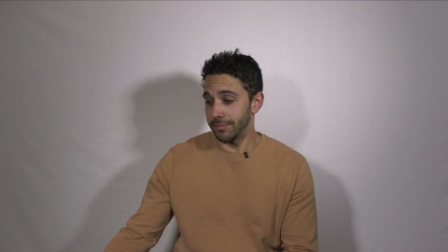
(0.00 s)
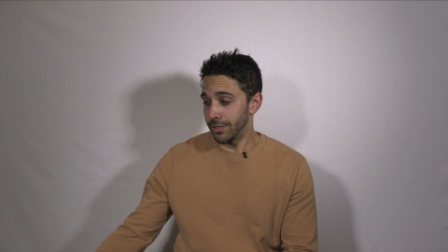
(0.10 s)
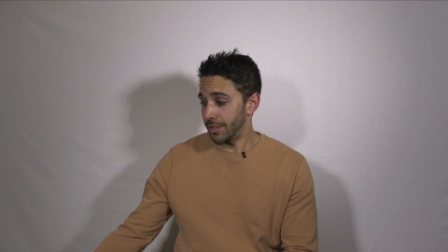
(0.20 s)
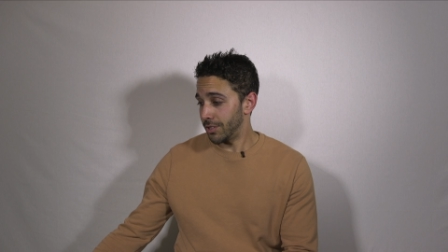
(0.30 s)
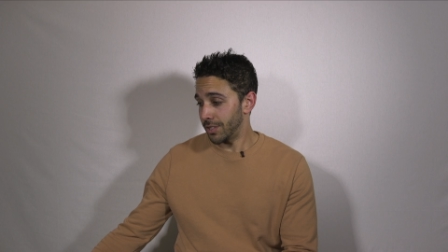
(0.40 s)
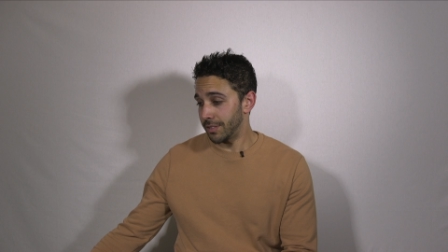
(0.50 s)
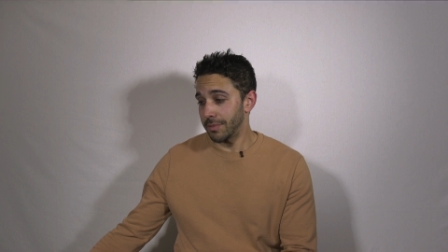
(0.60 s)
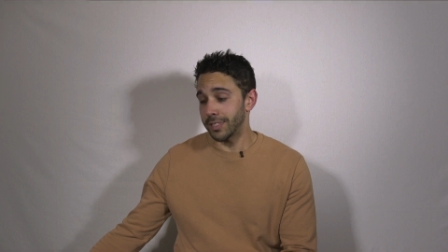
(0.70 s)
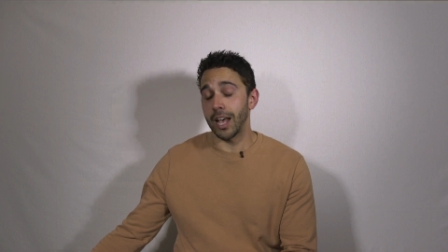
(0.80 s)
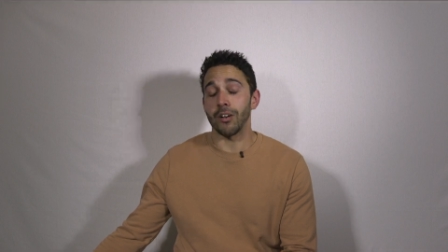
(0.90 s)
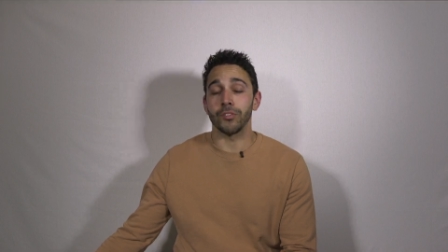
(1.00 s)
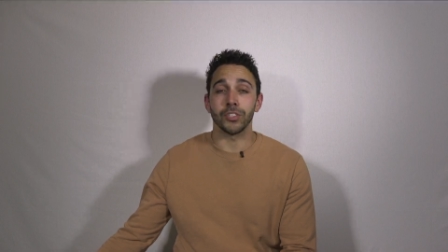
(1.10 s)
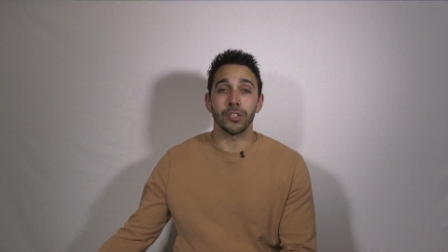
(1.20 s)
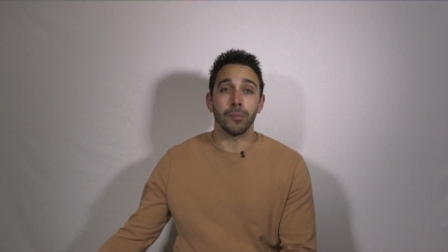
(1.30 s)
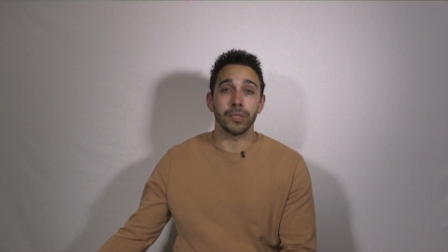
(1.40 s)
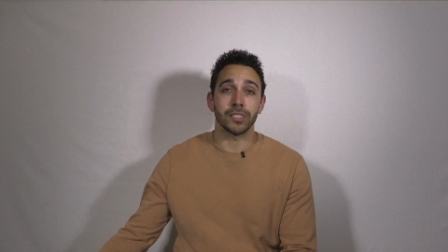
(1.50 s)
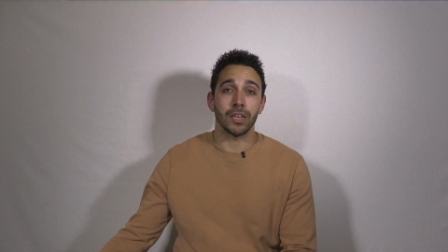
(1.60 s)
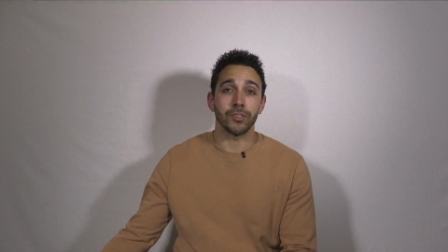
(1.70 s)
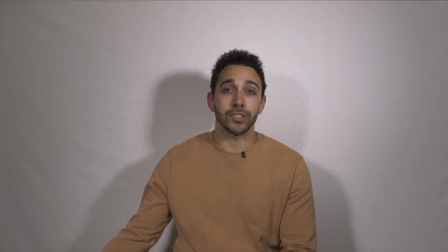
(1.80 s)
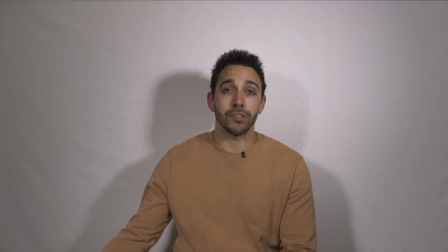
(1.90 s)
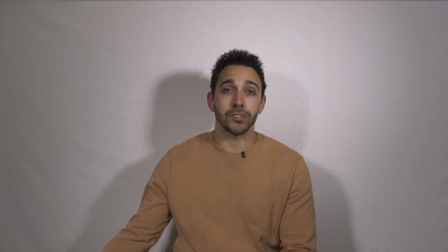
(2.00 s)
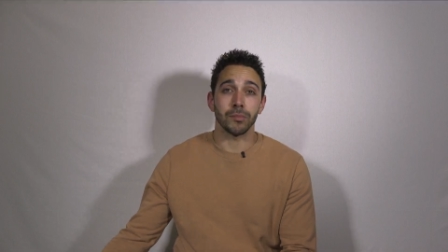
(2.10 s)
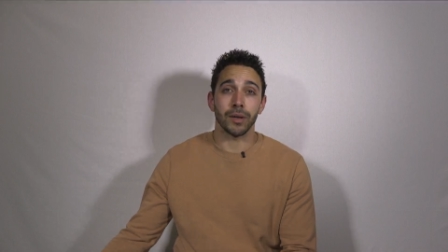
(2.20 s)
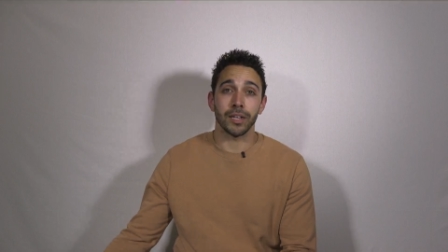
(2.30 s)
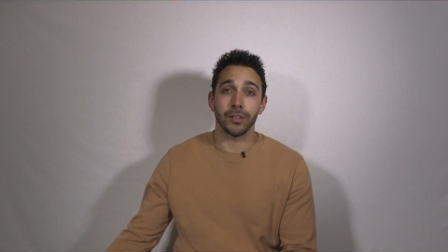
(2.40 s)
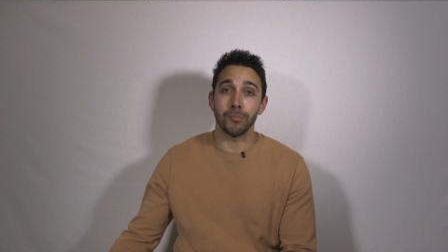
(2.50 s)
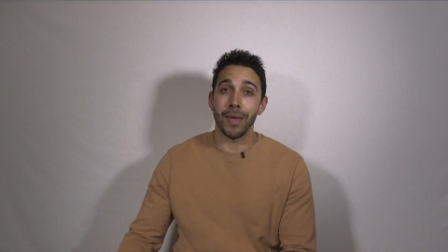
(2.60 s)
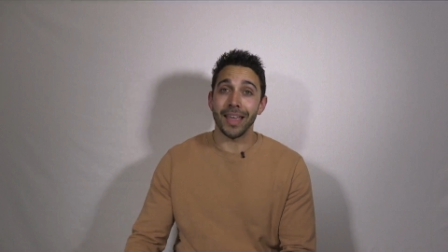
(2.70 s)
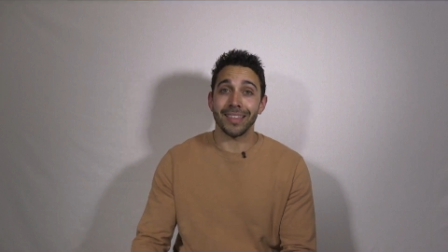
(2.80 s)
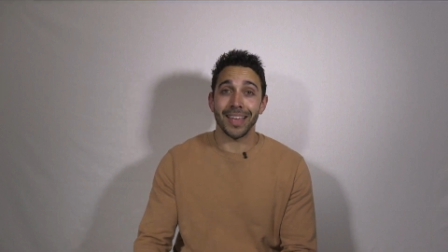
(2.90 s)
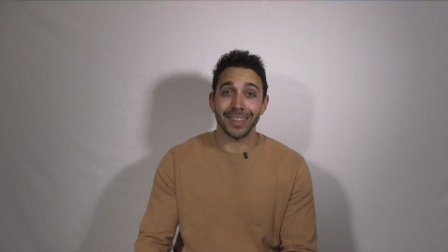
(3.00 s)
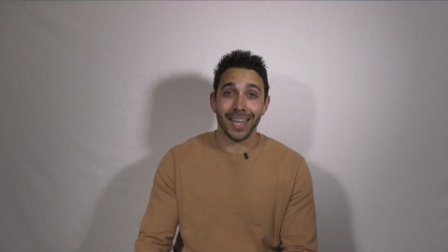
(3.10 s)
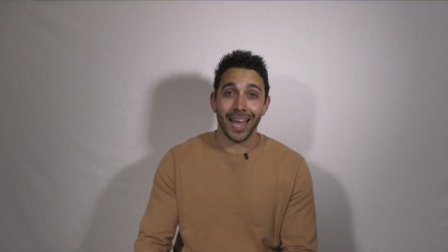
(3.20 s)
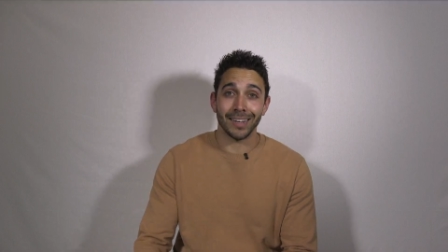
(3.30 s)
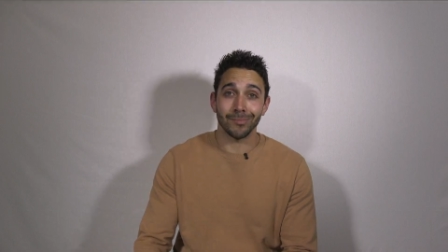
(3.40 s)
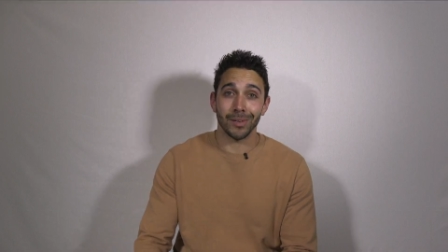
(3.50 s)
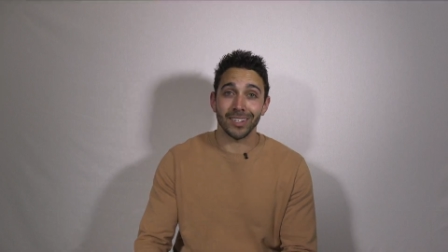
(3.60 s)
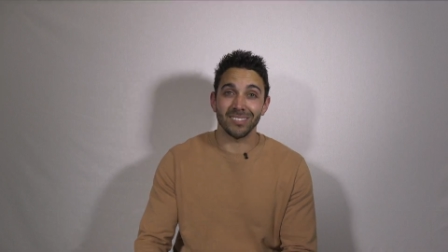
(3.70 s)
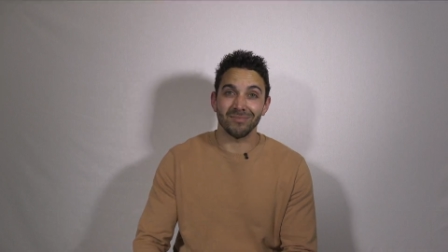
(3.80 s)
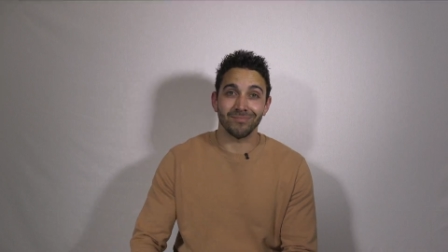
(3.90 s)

you can just salvage them and save yourself some money. You may think that, but